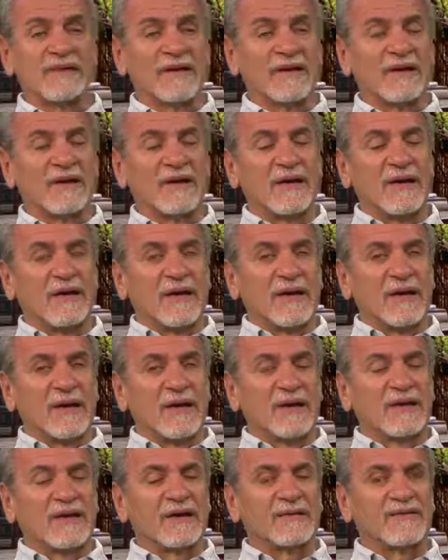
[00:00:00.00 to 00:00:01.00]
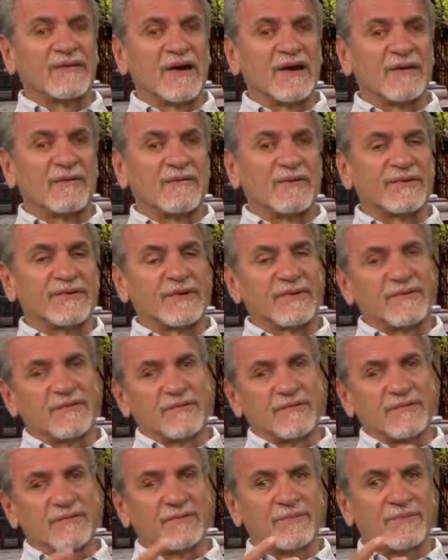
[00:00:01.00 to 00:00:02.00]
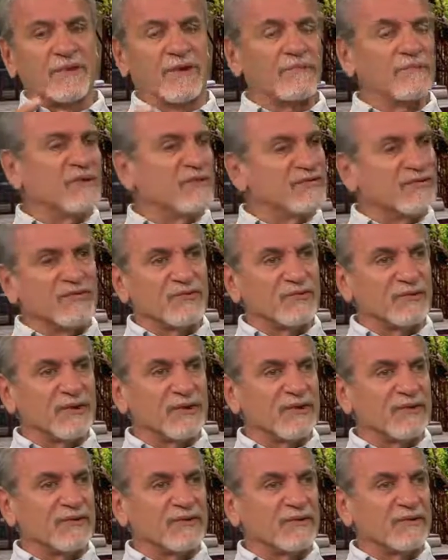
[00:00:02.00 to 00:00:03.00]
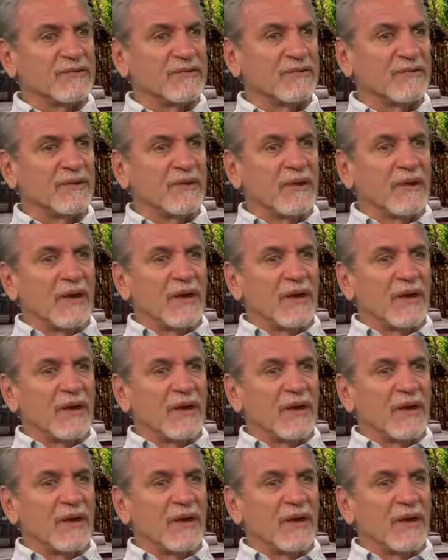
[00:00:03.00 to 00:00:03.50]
and they're tied in with a group called Mission 22,